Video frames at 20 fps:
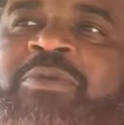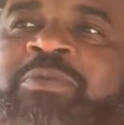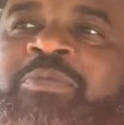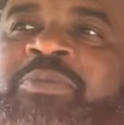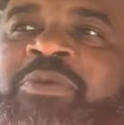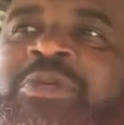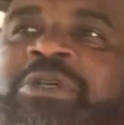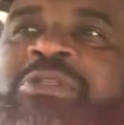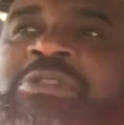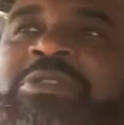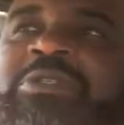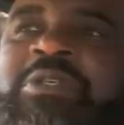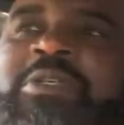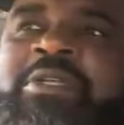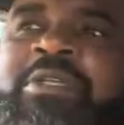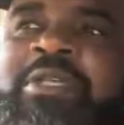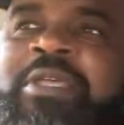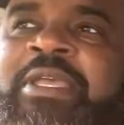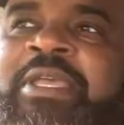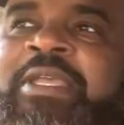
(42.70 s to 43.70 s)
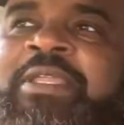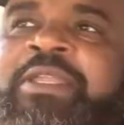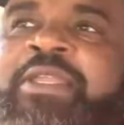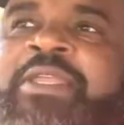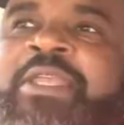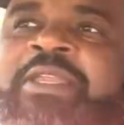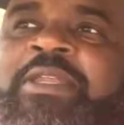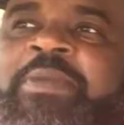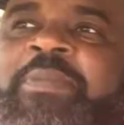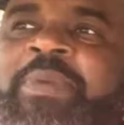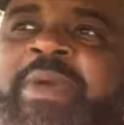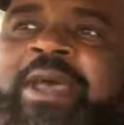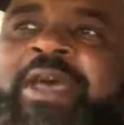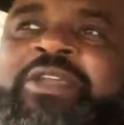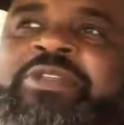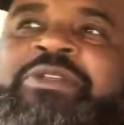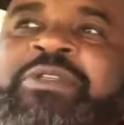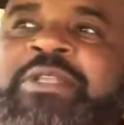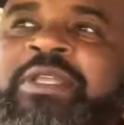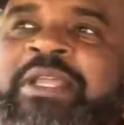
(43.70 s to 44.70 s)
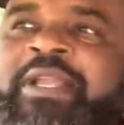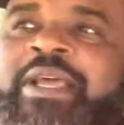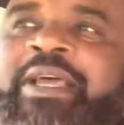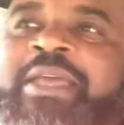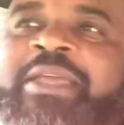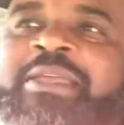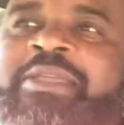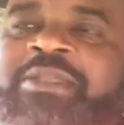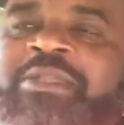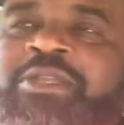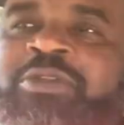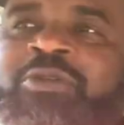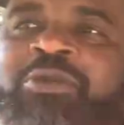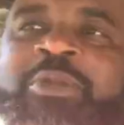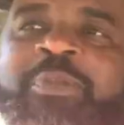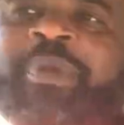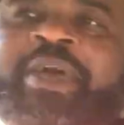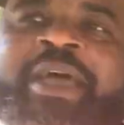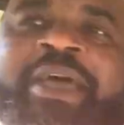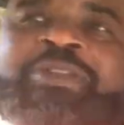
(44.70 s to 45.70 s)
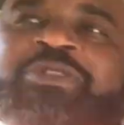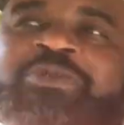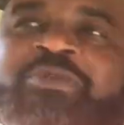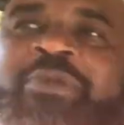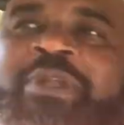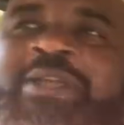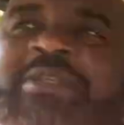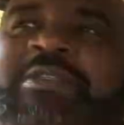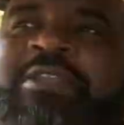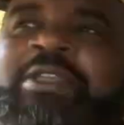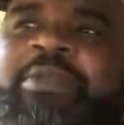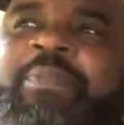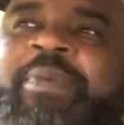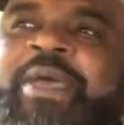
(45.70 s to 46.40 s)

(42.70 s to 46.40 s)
with Butch and and the passion that I you know the passion when I say the